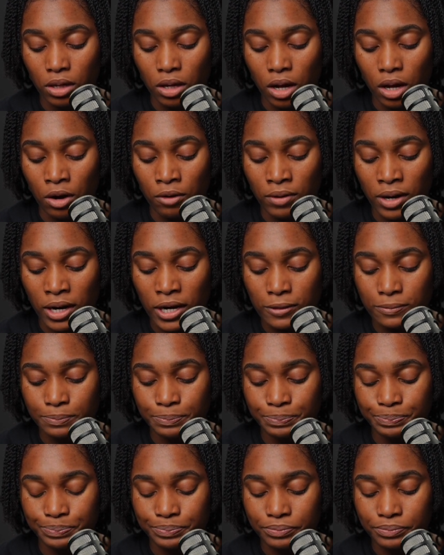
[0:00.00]
All right.
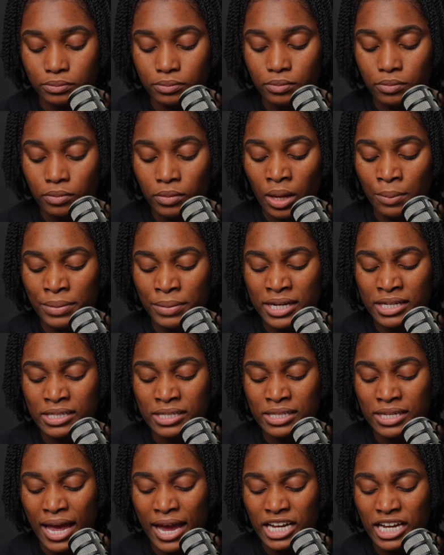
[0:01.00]
Because
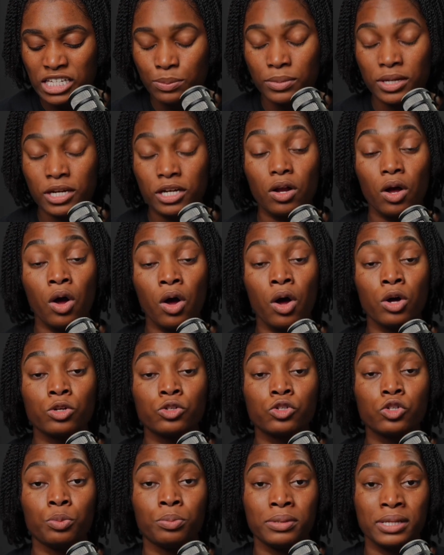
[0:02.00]
the exponent
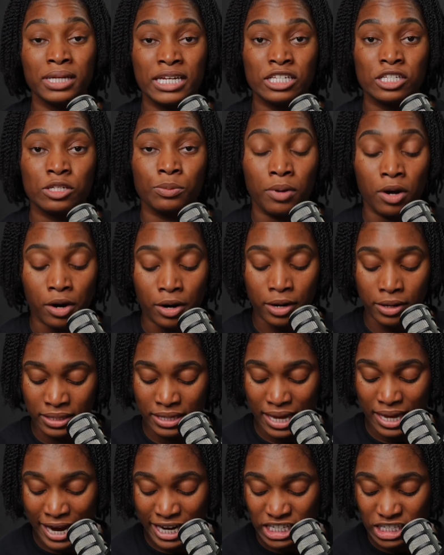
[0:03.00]
also plays a part.
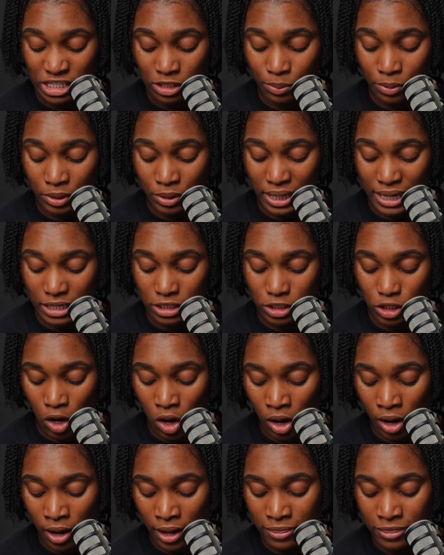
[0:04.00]
The exponent
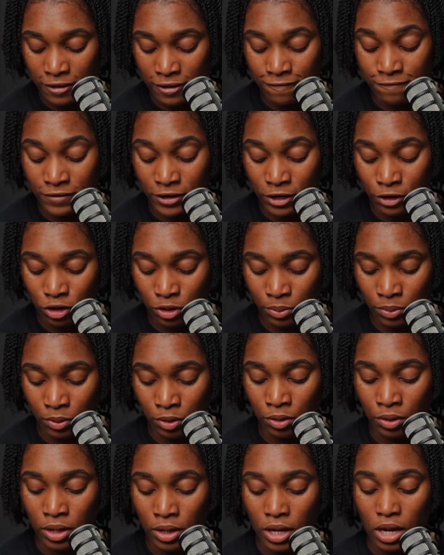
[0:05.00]
on the
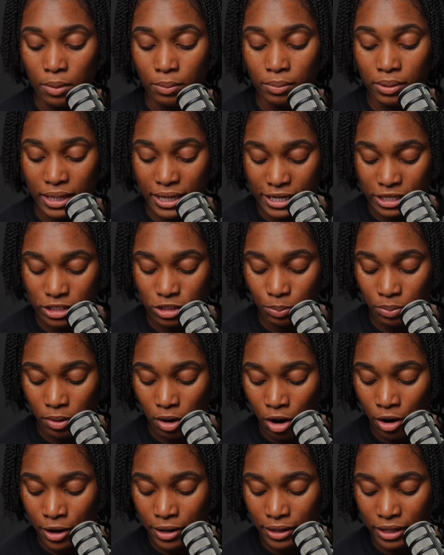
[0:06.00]
variable plays a
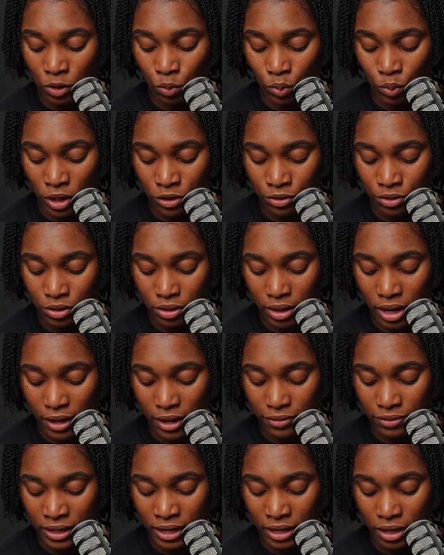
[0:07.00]
part in whether or not
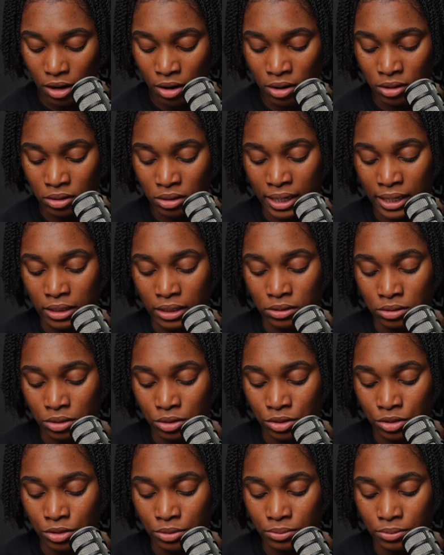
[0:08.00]
they are like
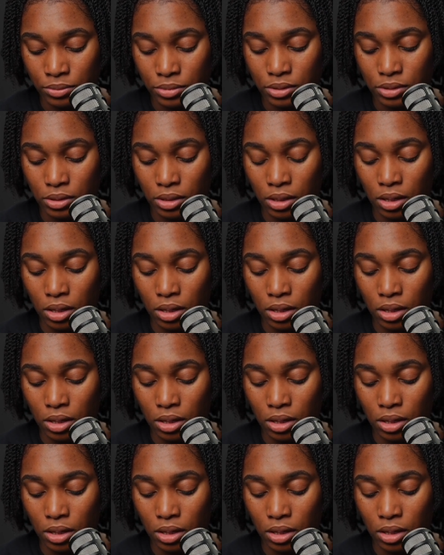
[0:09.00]
terms.